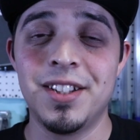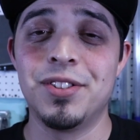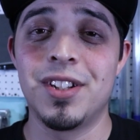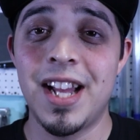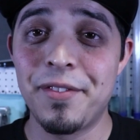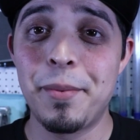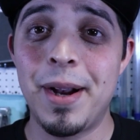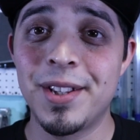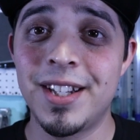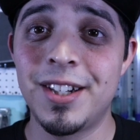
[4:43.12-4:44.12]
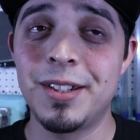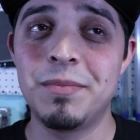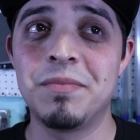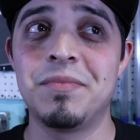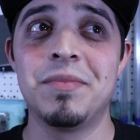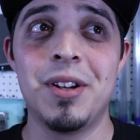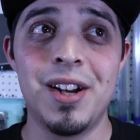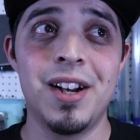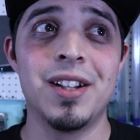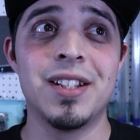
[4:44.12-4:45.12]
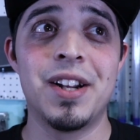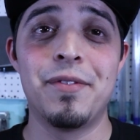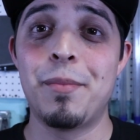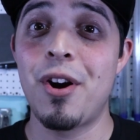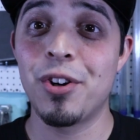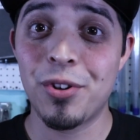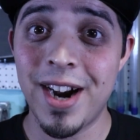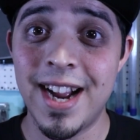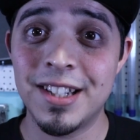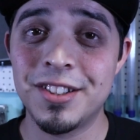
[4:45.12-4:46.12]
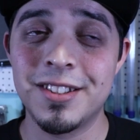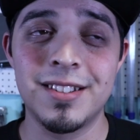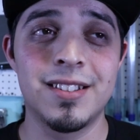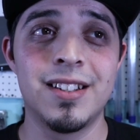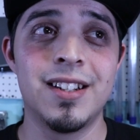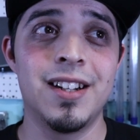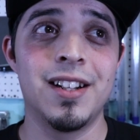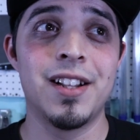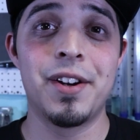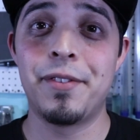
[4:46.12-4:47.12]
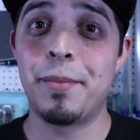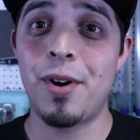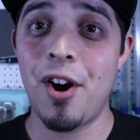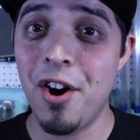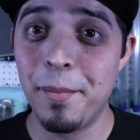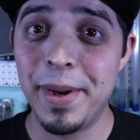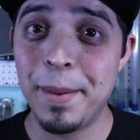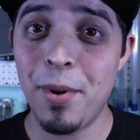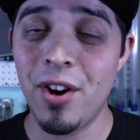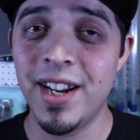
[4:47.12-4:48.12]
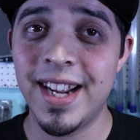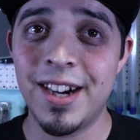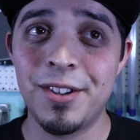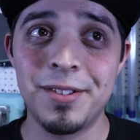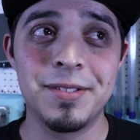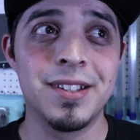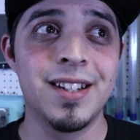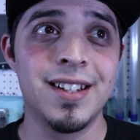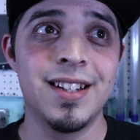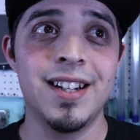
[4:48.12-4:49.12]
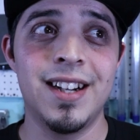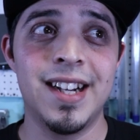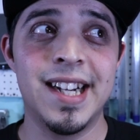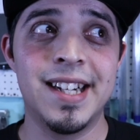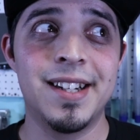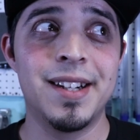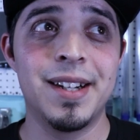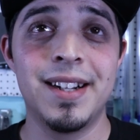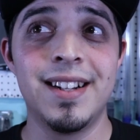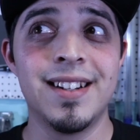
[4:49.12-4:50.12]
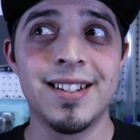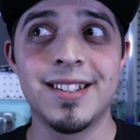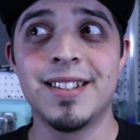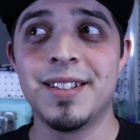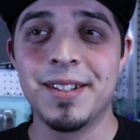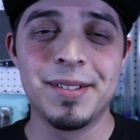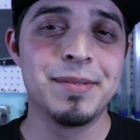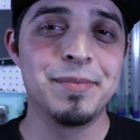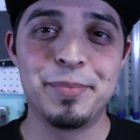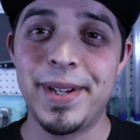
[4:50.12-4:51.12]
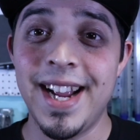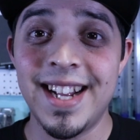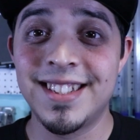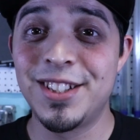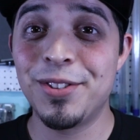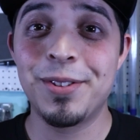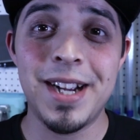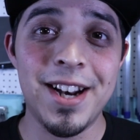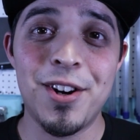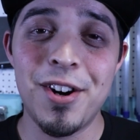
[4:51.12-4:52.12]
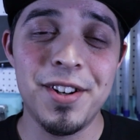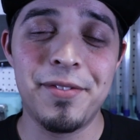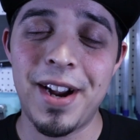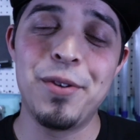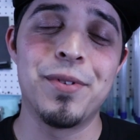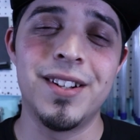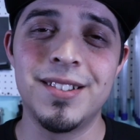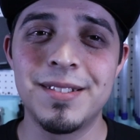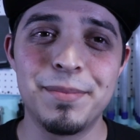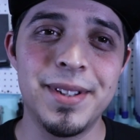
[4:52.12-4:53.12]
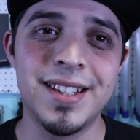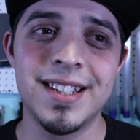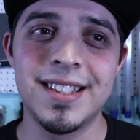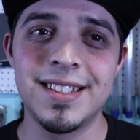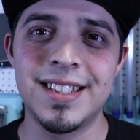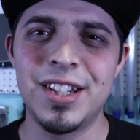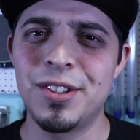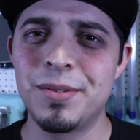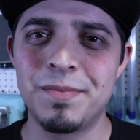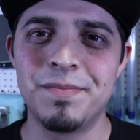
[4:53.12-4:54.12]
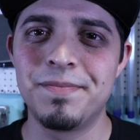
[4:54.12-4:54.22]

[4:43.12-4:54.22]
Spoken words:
there's a lot of them out there, a lot of them aren't crashed, a lot of them aren't being parted out, but yeah, it's still kind of hard to find one because they're